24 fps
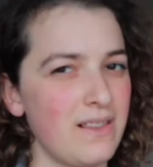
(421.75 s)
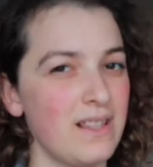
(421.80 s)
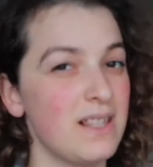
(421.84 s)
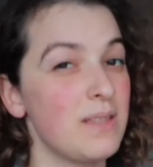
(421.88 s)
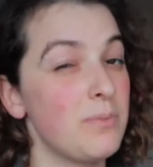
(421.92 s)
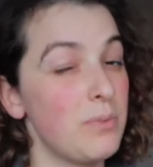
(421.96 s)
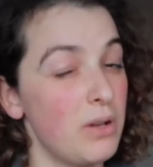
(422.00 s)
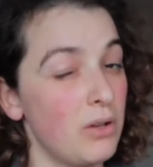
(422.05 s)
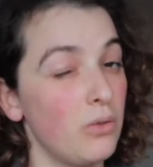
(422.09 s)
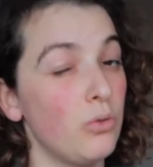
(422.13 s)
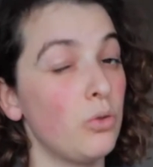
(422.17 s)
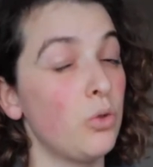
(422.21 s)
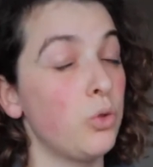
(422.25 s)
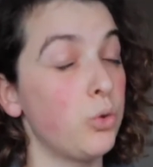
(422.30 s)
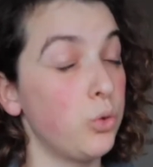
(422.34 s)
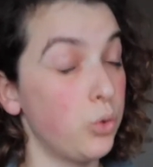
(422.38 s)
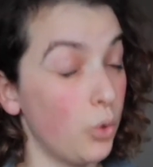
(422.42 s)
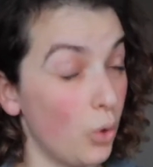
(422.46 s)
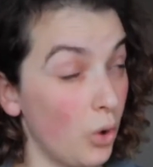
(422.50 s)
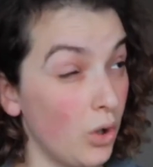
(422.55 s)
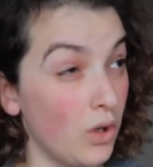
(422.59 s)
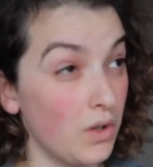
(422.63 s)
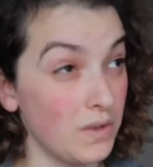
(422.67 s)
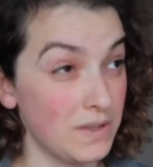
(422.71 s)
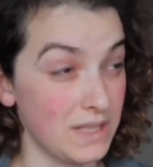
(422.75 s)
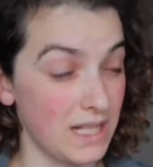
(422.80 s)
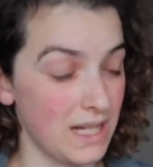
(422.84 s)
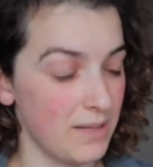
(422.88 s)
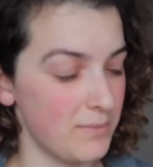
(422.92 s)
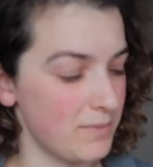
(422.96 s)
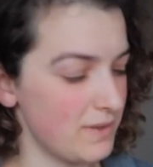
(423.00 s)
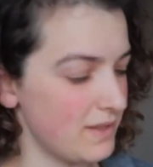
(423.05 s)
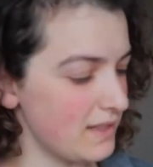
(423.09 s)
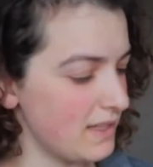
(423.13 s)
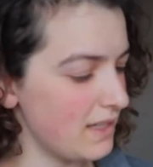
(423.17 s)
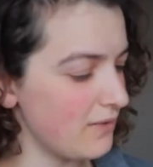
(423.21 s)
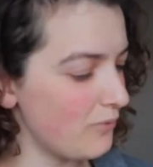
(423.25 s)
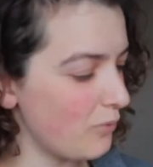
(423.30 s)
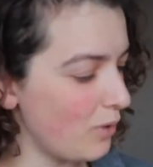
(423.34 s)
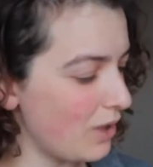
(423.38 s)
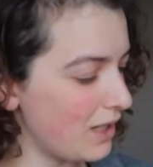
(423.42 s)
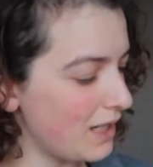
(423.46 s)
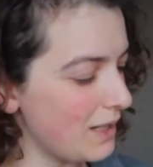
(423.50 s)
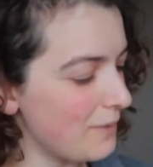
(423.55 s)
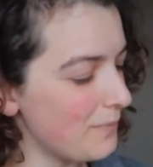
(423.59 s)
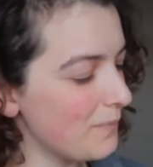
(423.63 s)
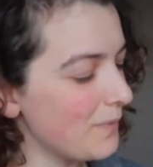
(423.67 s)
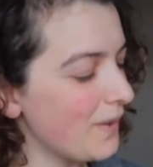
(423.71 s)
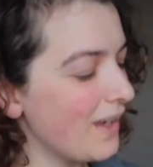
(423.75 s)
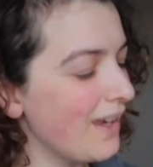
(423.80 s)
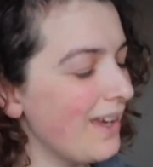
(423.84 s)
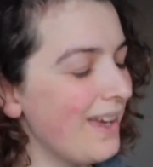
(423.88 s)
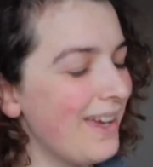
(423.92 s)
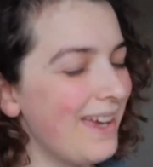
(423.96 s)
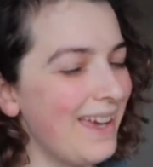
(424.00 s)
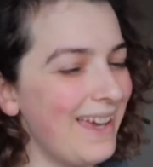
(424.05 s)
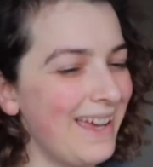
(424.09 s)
It's been a long time since I've read it.